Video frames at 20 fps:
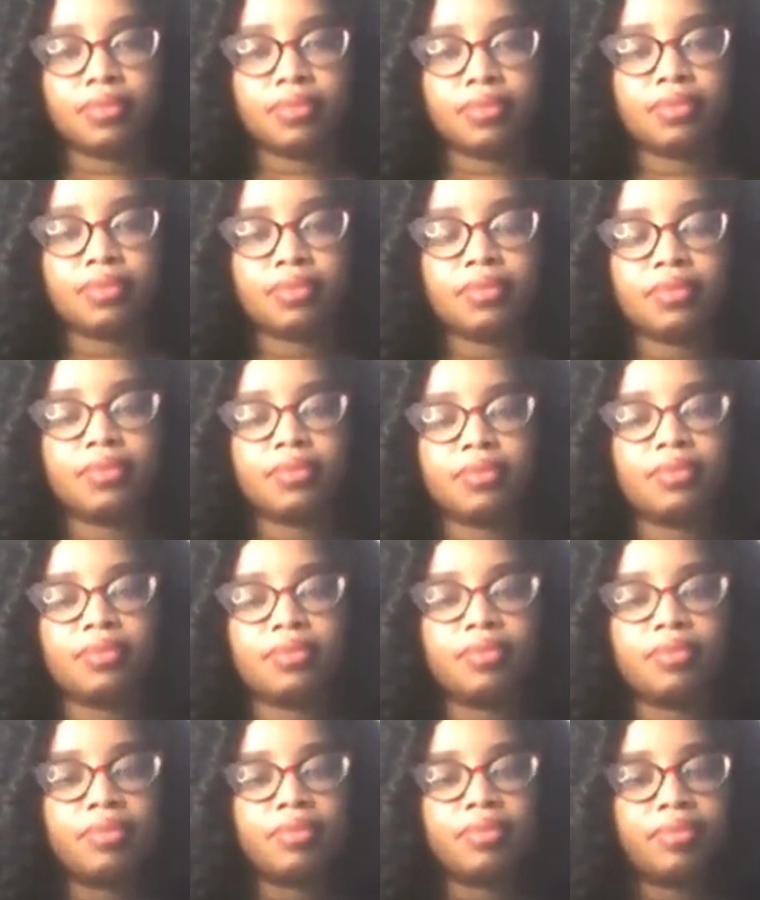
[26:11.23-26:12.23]

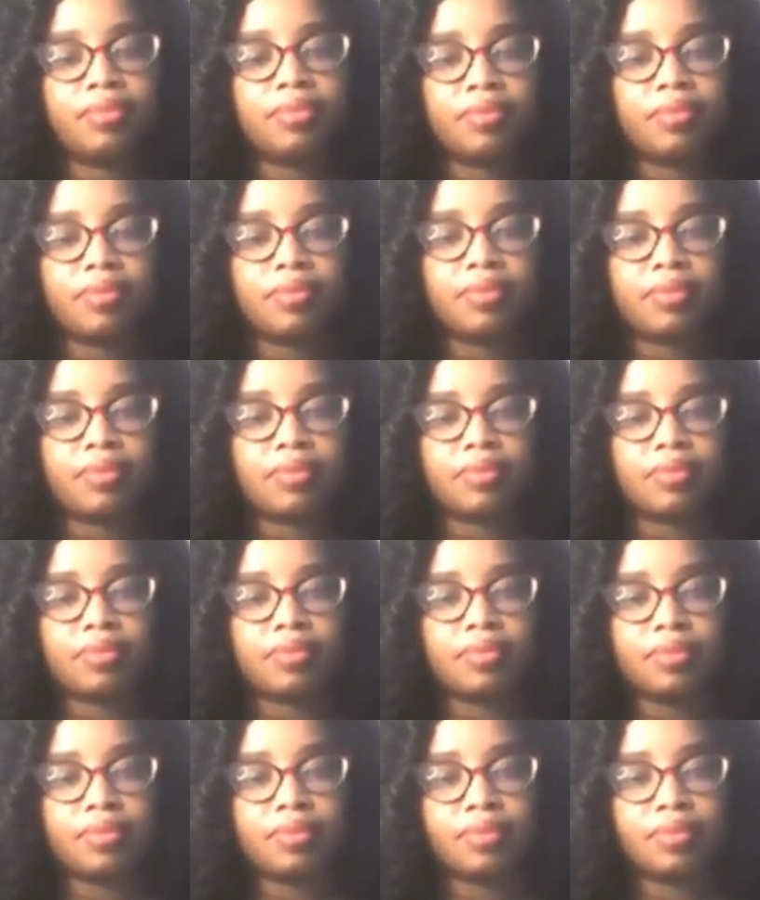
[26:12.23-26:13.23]

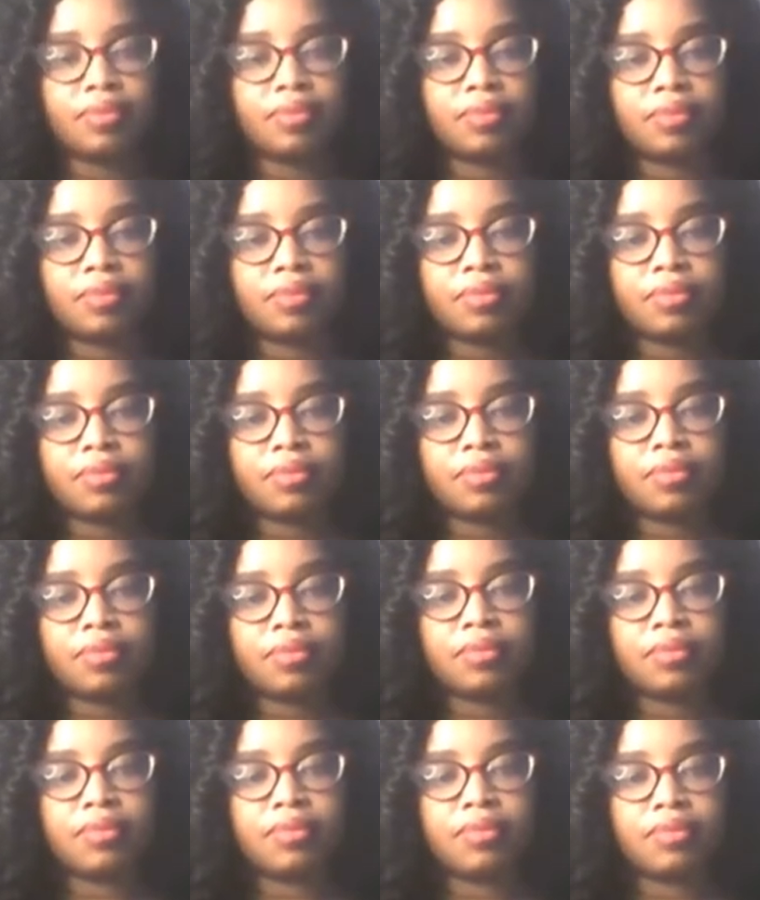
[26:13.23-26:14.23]

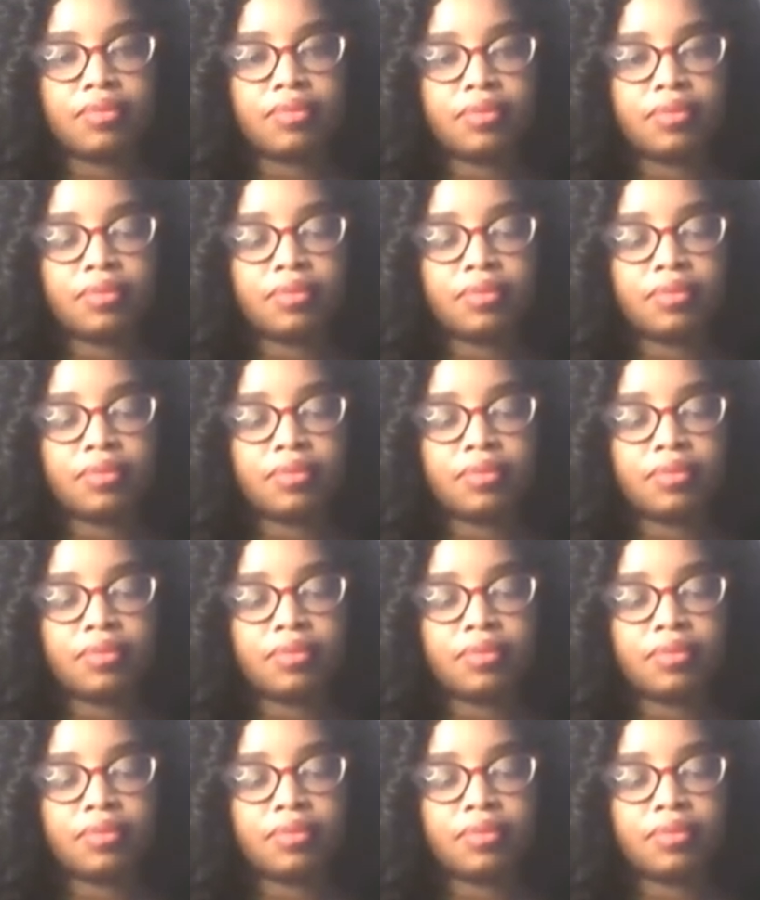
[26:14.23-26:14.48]
(not speaking)